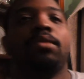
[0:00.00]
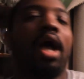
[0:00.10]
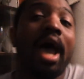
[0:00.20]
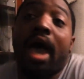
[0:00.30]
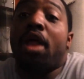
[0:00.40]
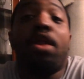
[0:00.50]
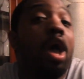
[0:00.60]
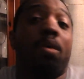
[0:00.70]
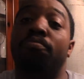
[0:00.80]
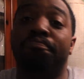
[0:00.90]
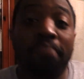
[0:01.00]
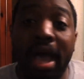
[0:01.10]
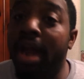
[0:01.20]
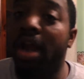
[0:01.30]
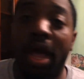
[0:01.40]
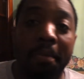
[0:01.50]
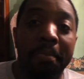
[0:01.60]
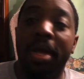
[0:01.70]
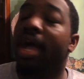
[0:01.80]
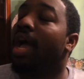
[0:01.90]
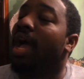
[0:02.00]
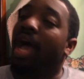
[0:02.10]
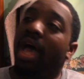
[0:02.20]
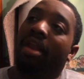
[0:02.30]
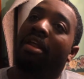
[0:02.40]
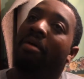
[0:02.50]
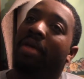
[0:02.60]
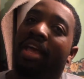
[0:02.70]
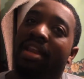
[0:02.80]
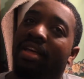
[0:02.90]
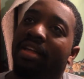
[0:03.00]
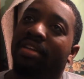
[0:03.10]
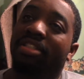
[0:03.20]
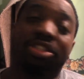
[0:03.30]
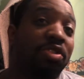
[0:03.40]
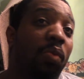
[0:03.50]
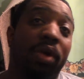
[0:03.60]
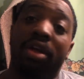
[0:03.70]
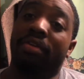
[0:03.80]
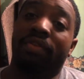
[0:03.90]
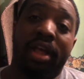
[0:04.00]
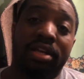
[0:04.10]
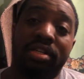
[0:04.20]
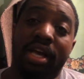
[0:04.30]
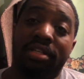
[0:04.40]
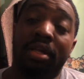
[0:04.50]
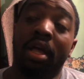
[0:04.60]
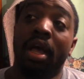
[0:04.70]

I don't know, man. This is just a weird franchise.